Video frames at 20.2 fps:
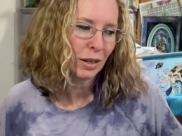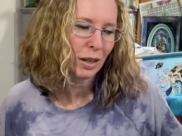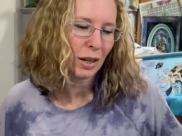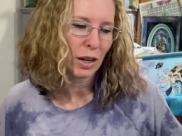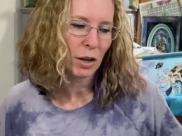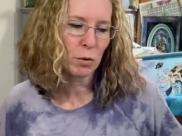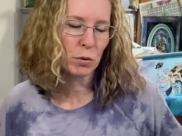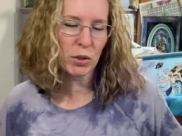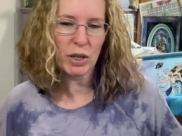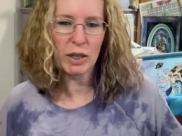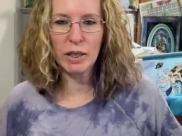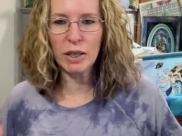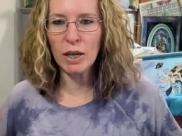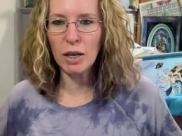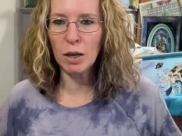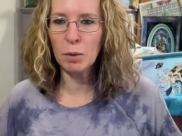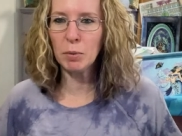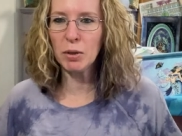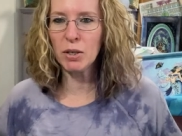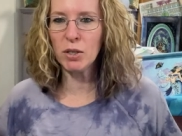I was like, yeah,
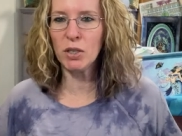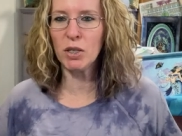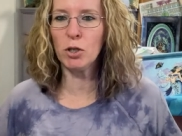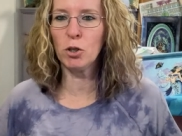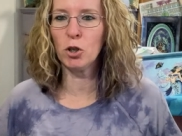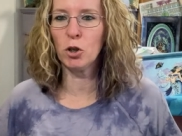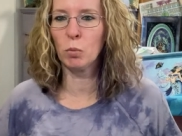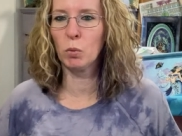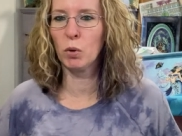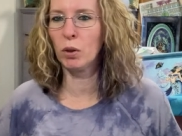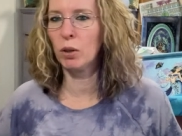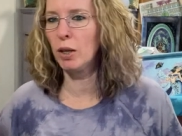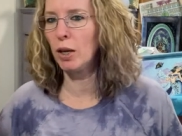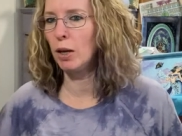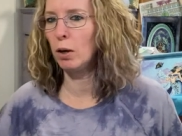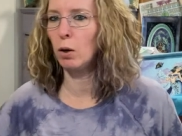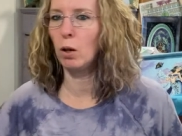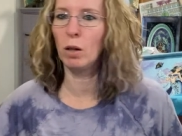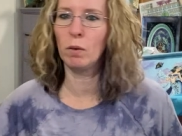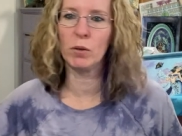I'm going to stitch her. Well,
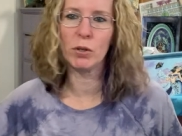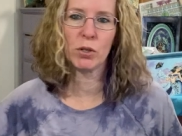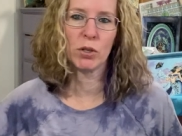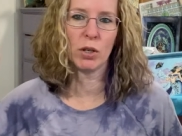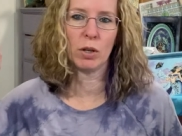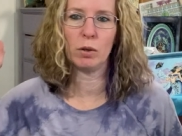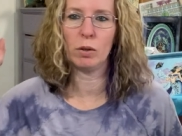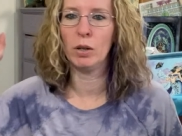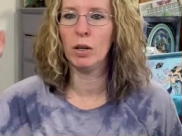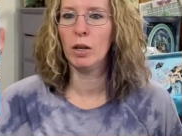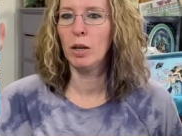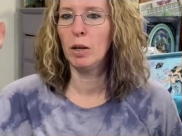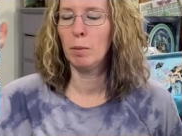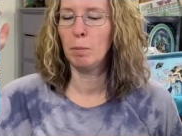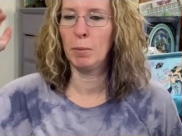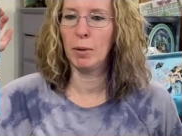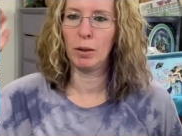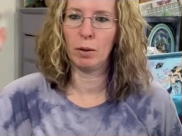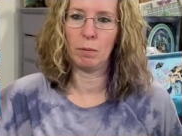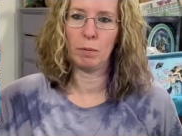then all of a sudden,
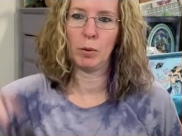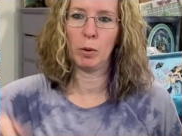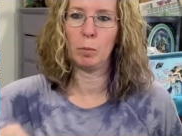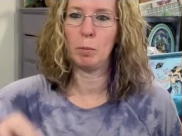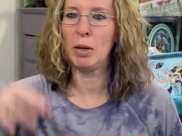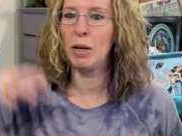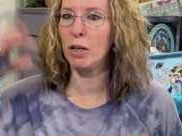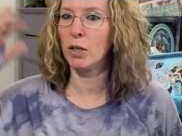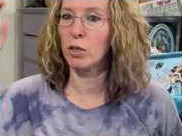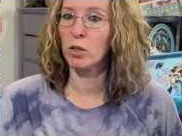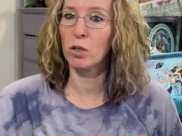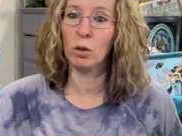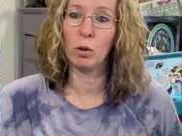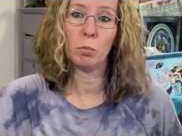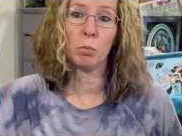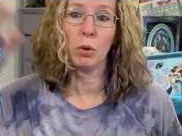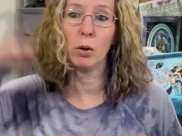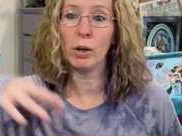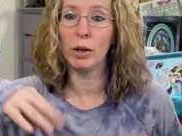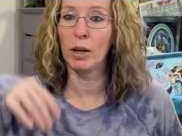Bella Filipina started
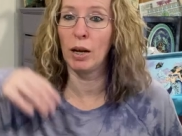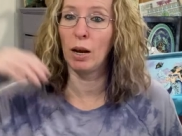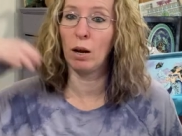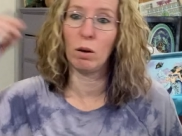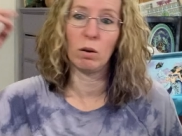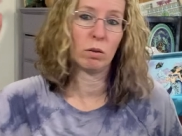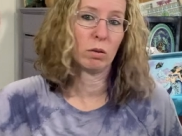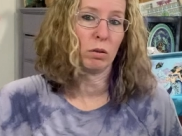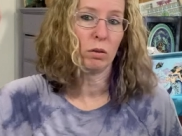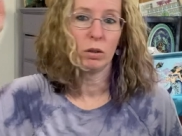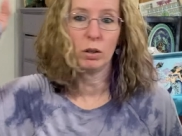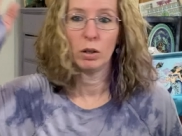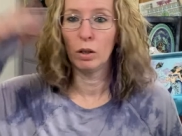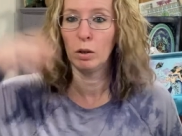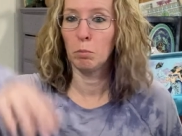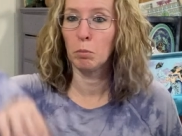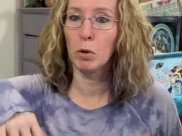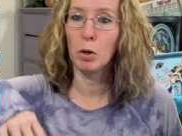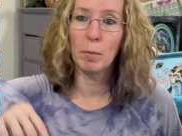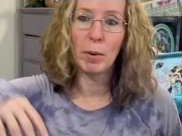putting out
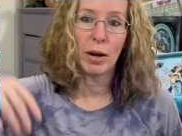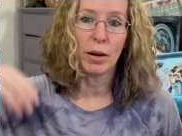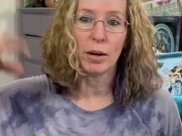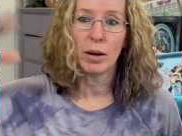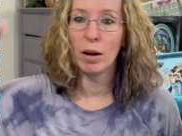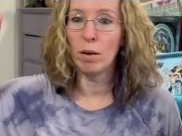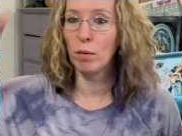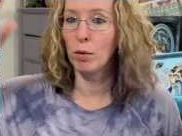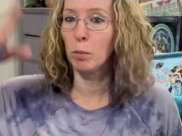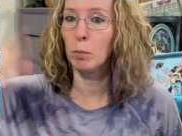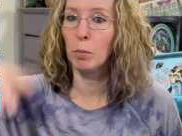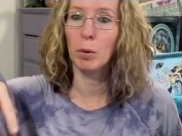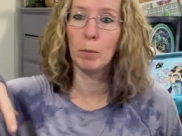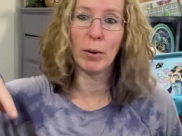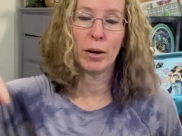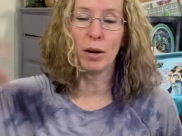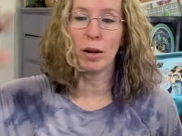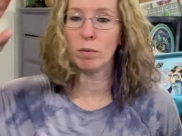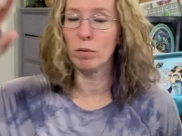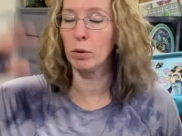mermaid after
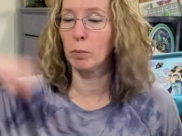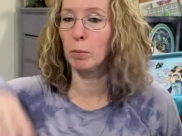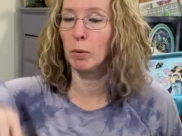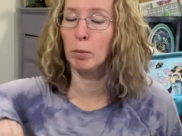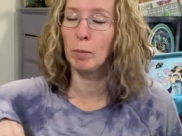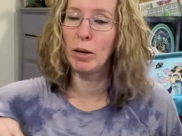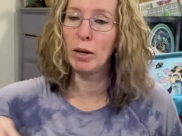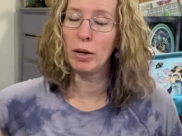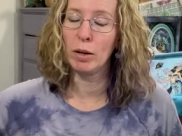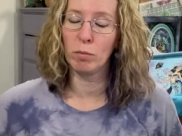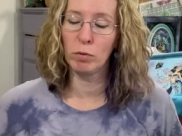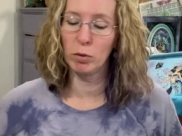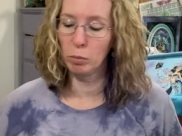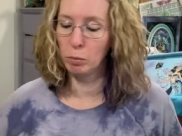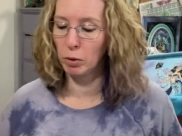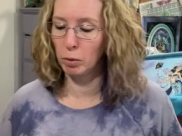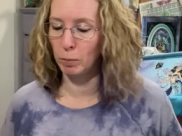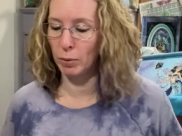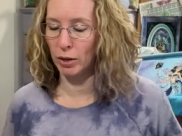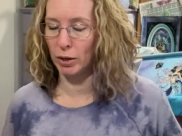mermaid after mermaid after
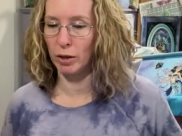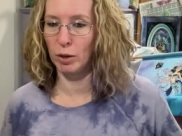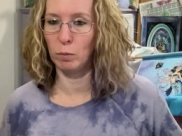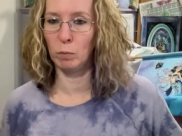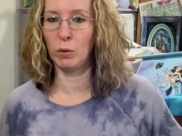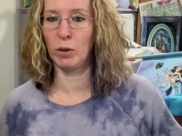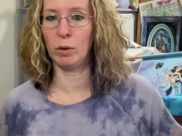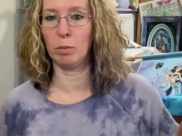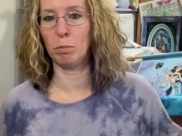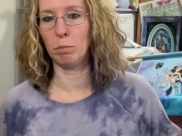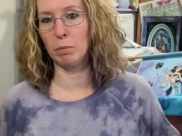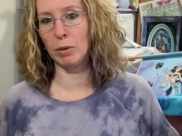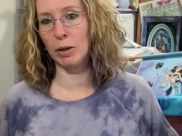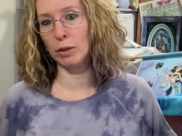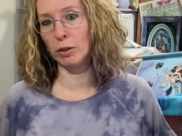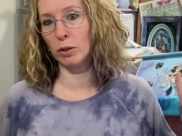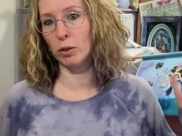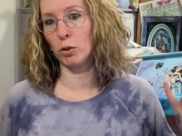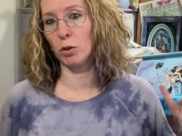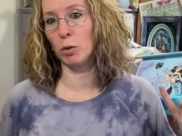mermaid. And when
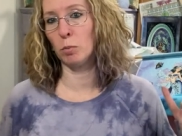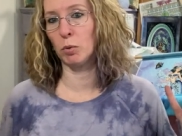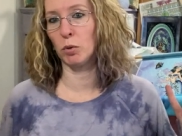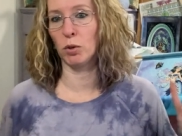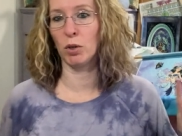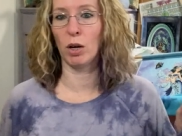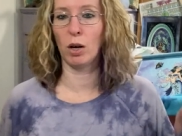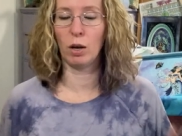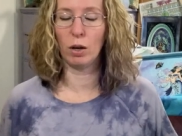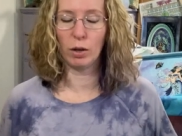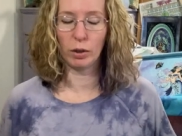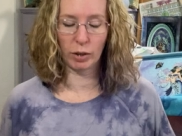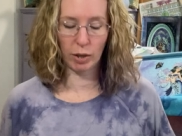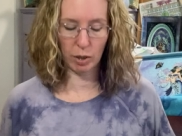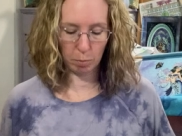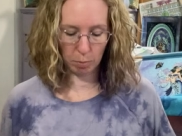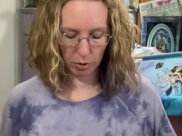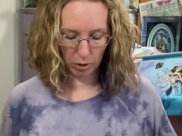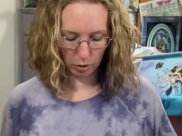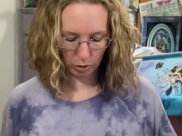Maiden of Tubataha
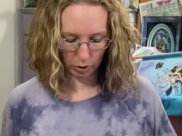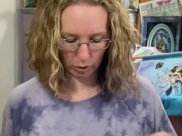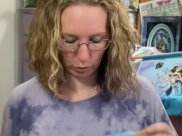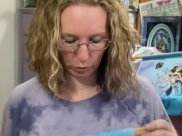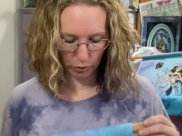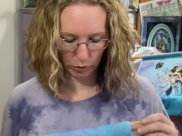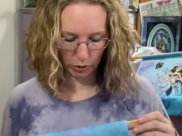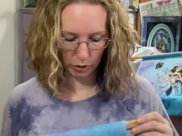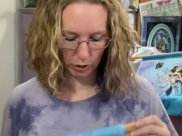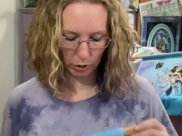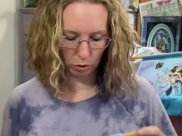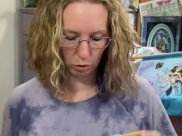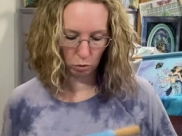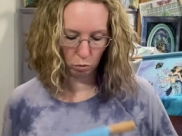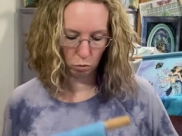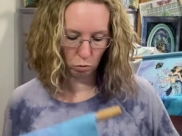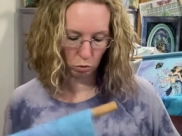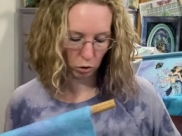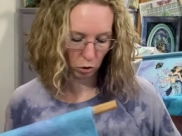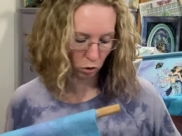came out, I was like,
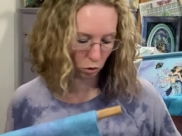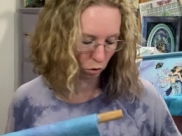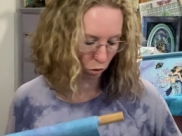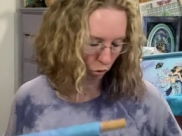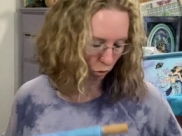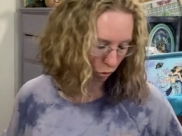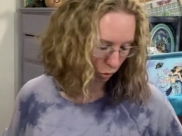oh, girl,